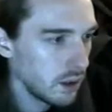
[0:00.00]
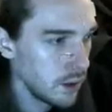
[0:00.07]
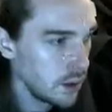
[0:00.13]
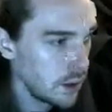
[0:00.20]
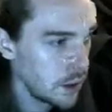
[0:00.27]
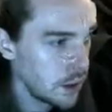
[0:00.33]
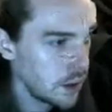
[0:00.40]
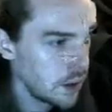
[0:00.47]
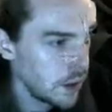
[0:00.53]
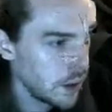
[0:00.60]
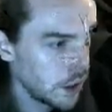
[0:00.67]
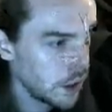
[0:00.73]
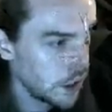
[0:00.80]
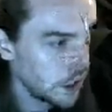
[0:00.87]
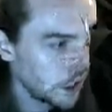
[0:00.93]
bit
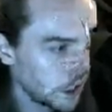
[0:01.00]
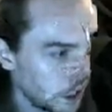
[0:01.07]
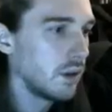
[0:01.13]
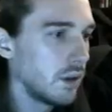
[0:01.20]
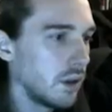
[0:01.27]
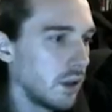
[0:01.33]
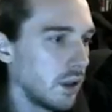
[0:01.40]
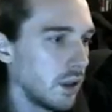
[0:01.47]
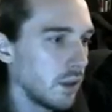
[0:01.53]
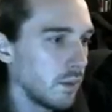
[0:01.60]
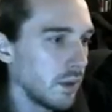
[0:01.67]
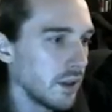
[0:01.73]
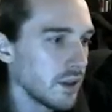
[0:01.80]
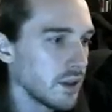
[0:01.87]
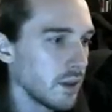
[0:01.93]
of
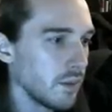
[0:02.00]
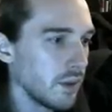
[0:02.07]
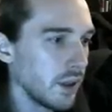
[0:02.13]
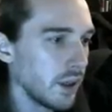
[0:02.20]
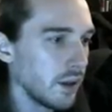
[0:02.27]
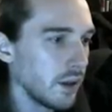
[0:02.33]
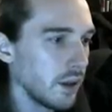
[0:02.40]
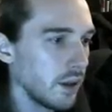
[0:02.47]
something, I think.